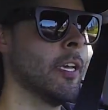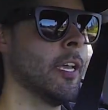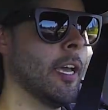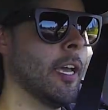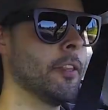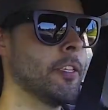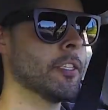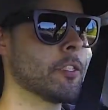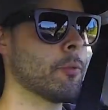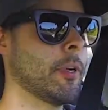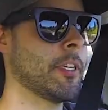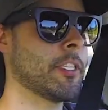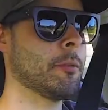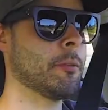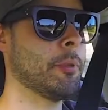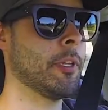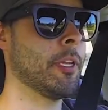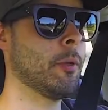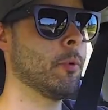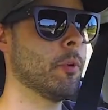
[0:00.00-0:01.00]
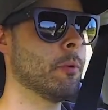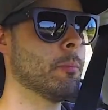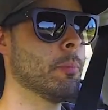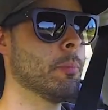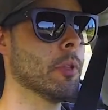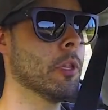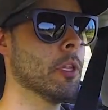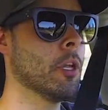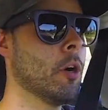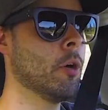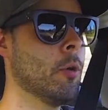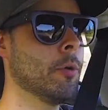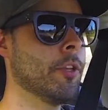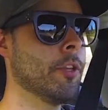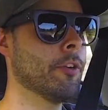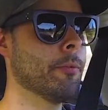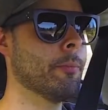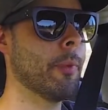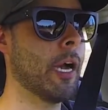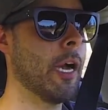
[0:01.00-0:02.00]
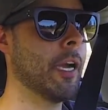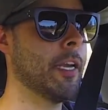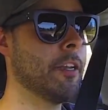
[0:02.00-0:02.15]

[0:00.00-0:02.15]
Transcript: This recipe will blow your mind.